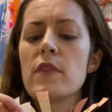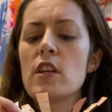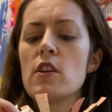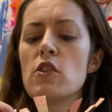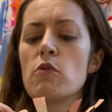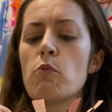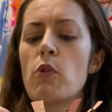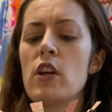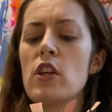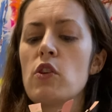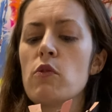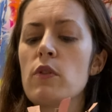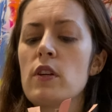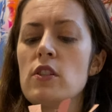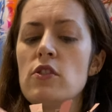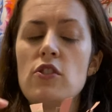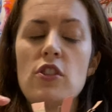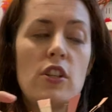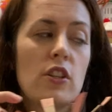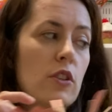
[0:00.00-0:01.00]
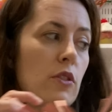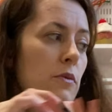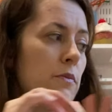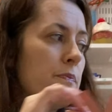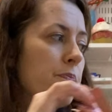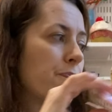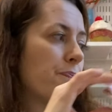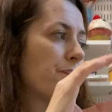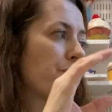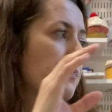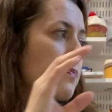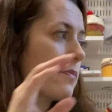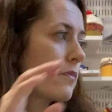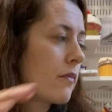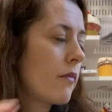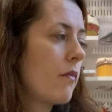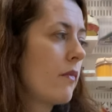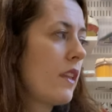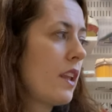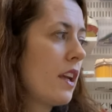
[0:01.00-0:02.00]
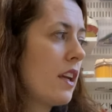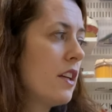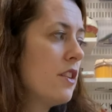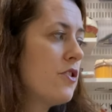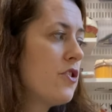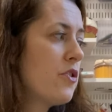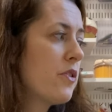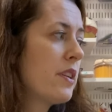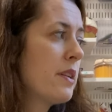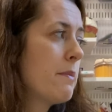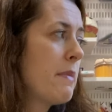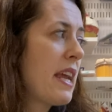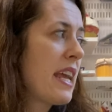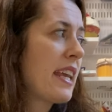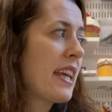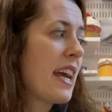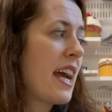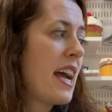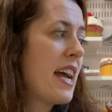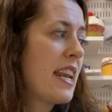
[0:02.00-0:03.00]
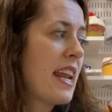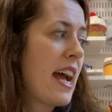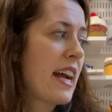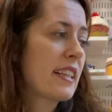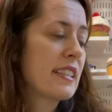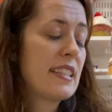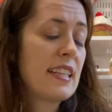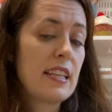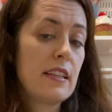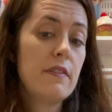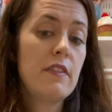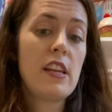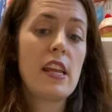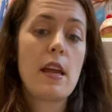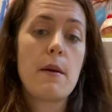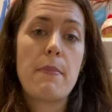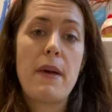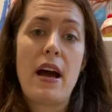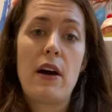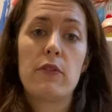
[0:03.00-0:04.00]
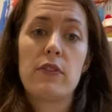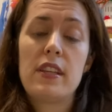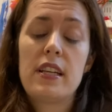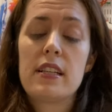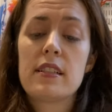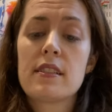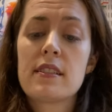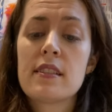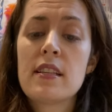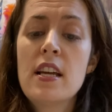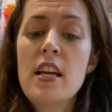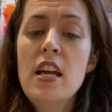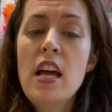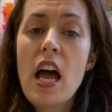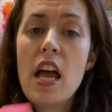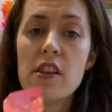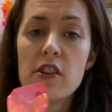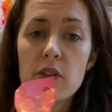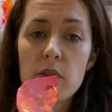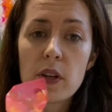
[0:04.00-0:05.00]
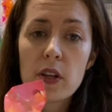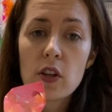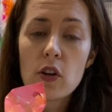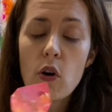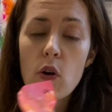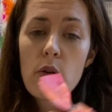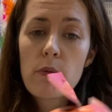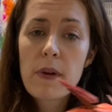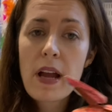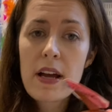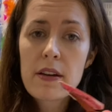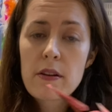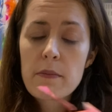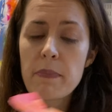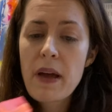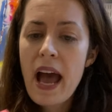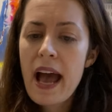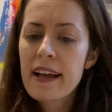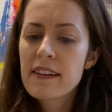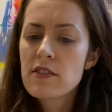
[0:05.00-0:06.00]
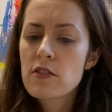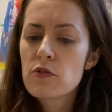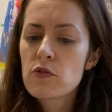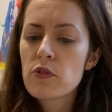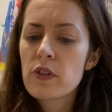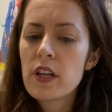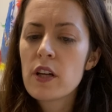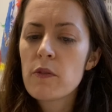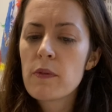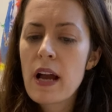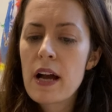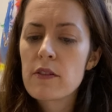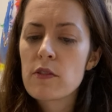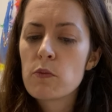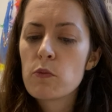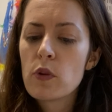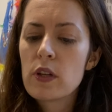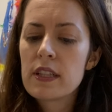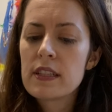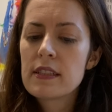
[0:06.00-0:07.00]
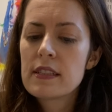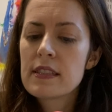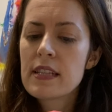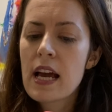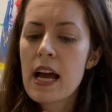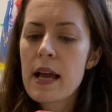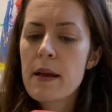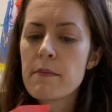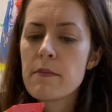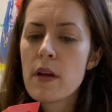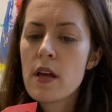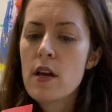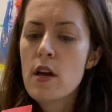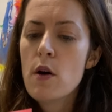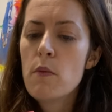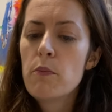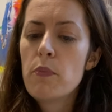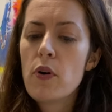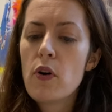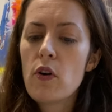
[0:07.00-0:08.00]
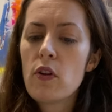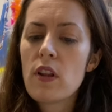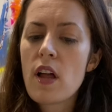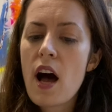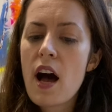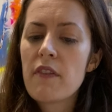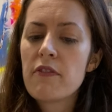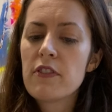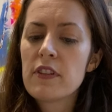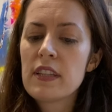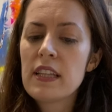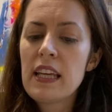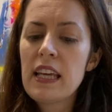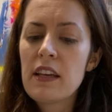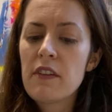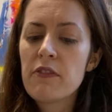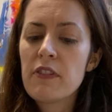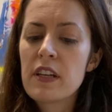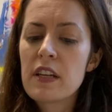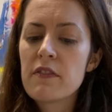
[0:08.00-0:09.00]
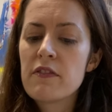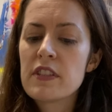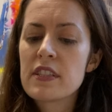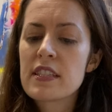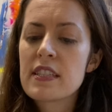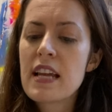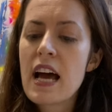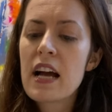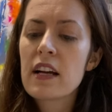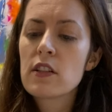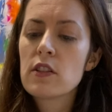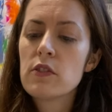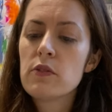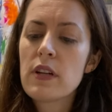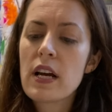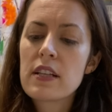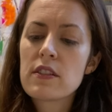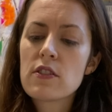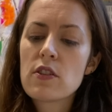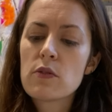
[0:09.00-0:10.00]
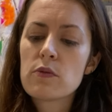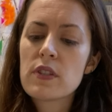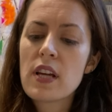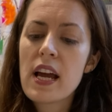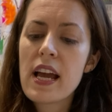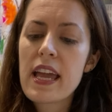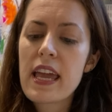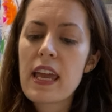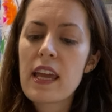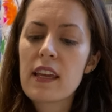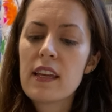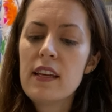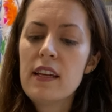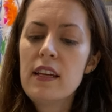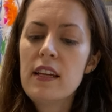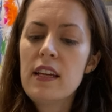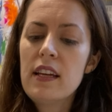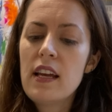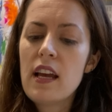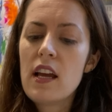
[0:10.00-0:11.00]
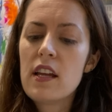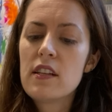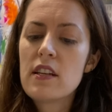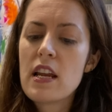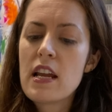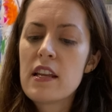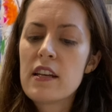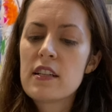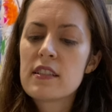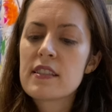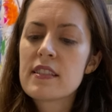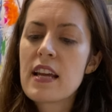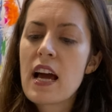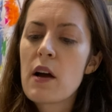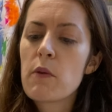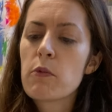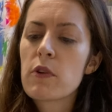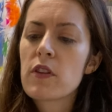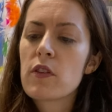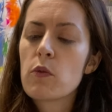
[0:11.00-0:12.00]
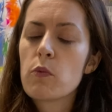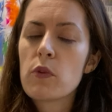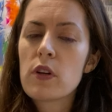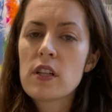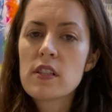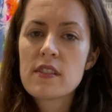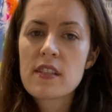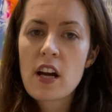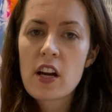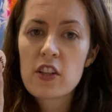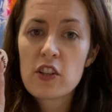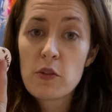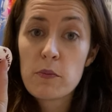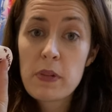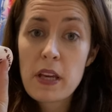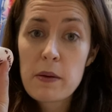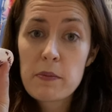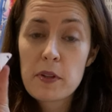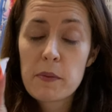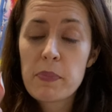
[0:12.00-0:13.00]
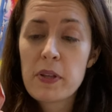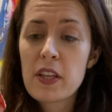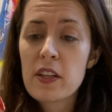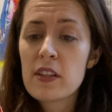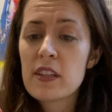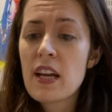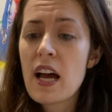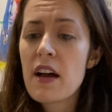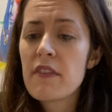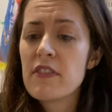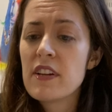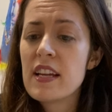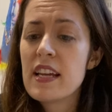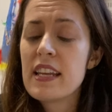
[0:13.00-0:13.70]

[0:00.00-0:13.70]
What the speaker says: What you could do is you can make an activity about this, and you can go around and pass the tree around, and one at a time pull off a leaf. And if it's not glued on so tight and it's not where the words are, you'll be able to peel it off.